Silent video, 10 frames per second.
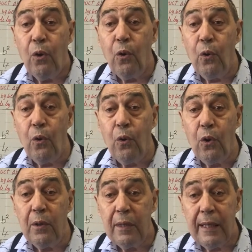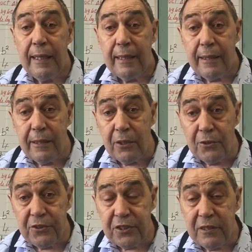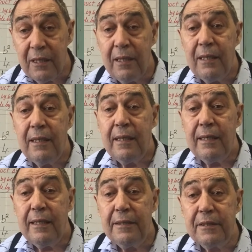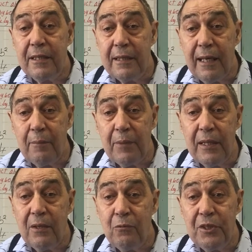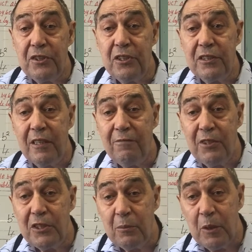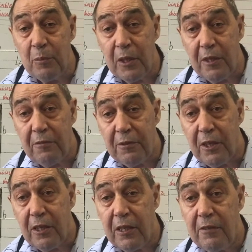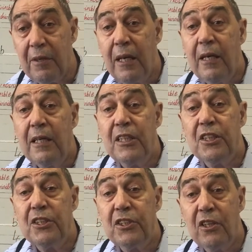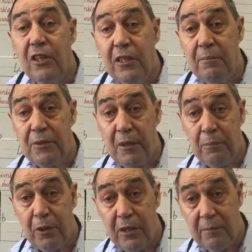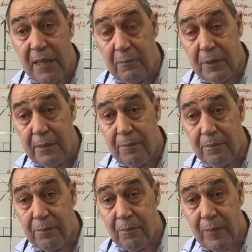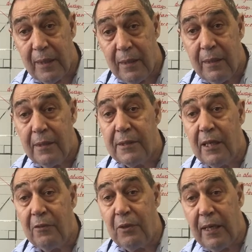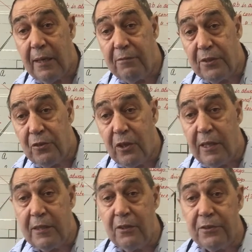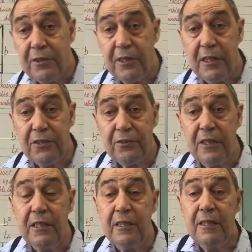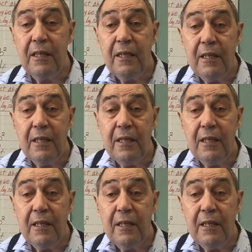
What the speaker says: or else it's a number which is divisible by 5 times a prime number. So if we have the triangle 33,